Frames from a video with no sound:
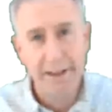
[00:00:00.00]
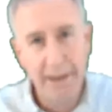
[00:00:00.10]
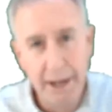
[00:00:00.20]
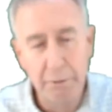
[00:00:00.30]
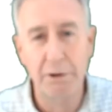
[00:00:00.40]

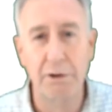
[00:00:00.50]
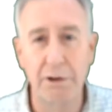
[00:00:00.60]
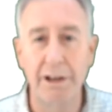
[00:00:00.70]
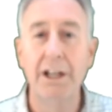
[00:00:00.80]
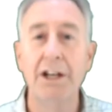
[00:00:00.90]
Not real
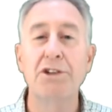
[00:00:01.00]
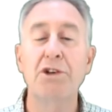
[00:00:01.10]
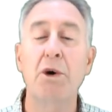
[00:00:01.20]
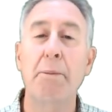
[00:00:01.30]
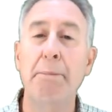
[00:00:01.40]
good.
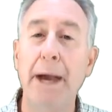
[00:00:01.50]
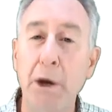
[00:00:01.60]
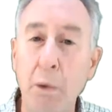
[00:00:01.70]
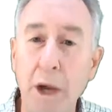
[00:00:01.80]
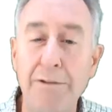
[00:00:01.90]
So a
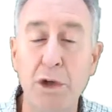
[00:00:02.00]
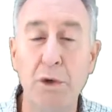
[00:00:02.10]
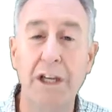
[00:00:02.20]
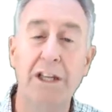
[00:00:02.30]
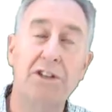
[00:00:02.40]
better way of
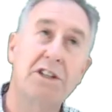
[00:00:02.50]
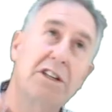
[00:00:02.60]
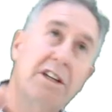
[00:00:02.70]
doing it is